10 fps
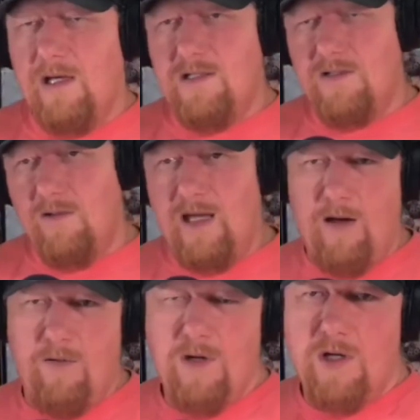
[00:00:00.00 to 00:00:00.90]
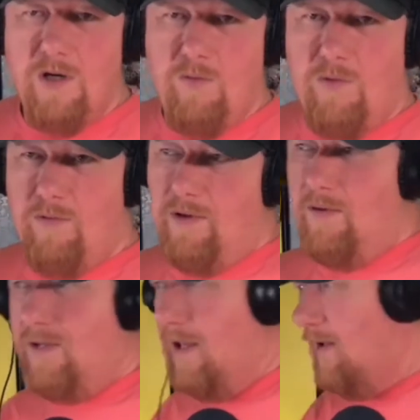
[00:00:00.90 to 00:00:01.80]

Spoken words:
And so now we're okay.